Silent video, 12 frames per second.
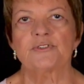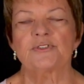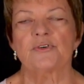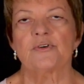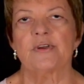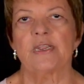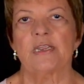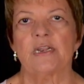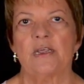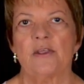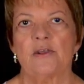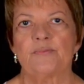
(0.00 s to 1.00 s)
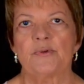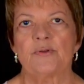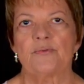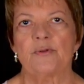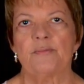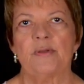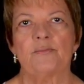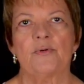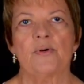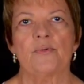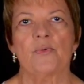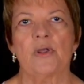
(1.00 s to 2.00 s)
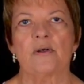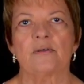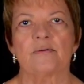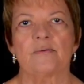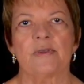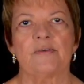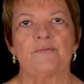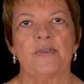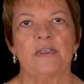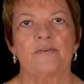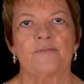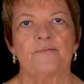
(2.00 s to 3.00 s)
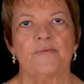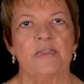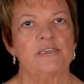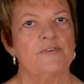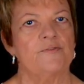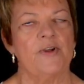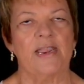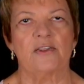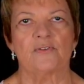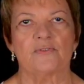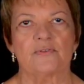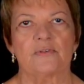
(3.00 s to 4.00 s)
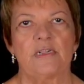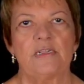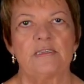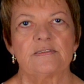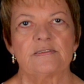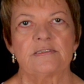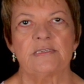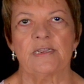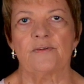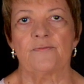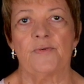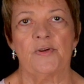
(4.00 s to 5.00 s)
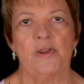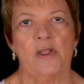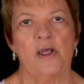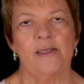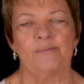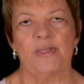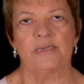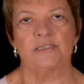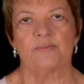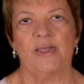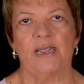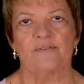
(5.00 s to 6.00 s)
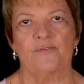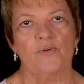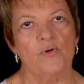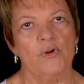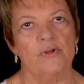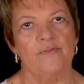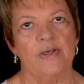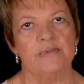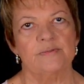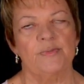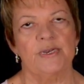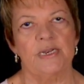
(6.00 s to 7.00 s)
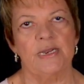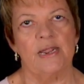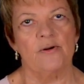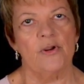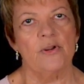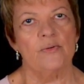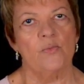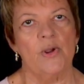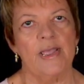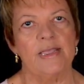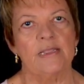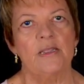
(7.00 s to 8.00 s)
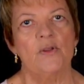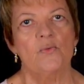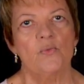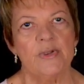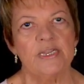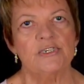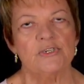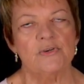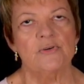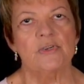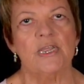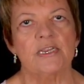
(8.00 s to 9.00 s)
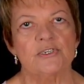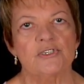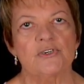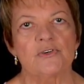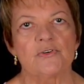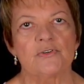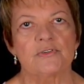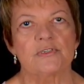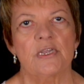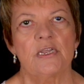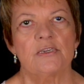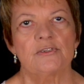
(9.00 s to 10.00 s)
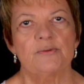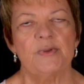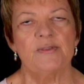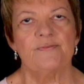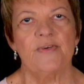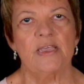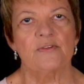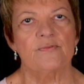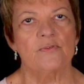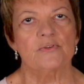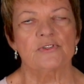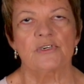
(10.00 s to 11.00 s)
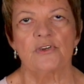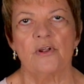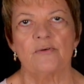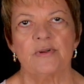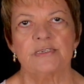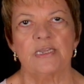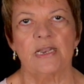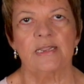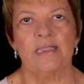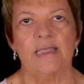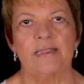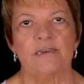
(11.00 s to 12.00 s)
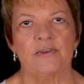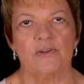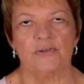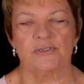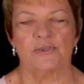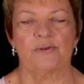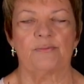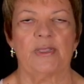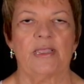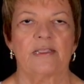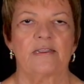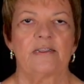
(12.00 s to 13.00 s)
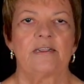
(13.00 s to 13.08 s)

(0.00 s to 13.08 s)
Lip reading: story, and I hope you remember it well, where Viktor Frankl set a very high benchmark for all of us, but in our own way, we too can choose to be faithful, to not retaliate and not turn back.